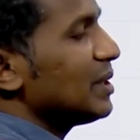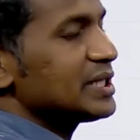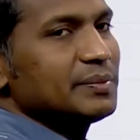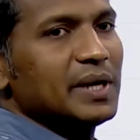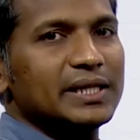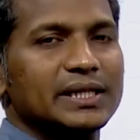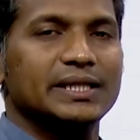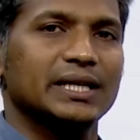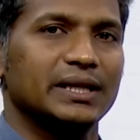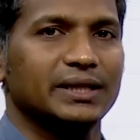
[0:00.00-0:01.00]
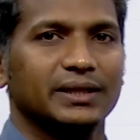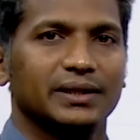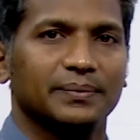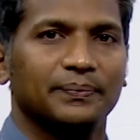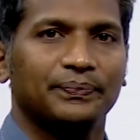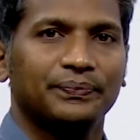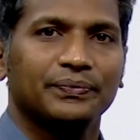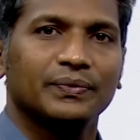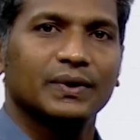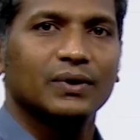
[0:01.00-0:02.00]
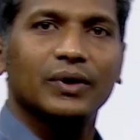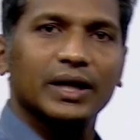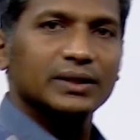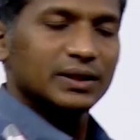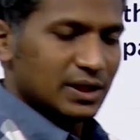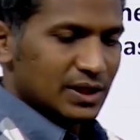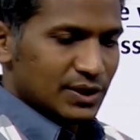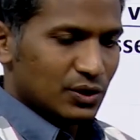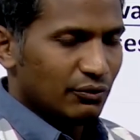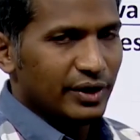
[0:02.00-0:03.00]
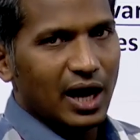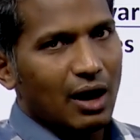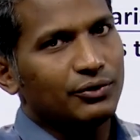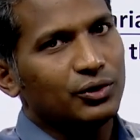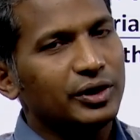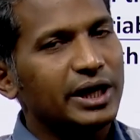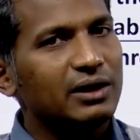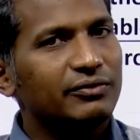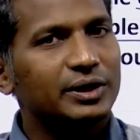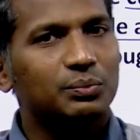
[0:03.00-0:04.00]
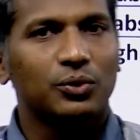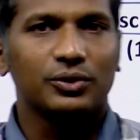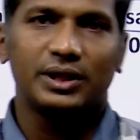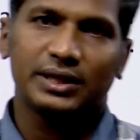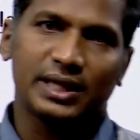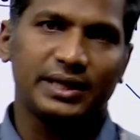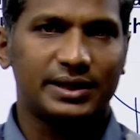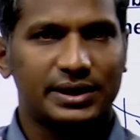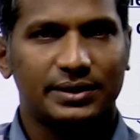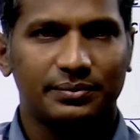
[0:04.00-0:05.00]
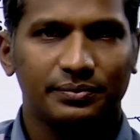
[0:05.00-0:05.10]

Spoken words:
plus minus sign here, okay. So we have to deal with both the signs.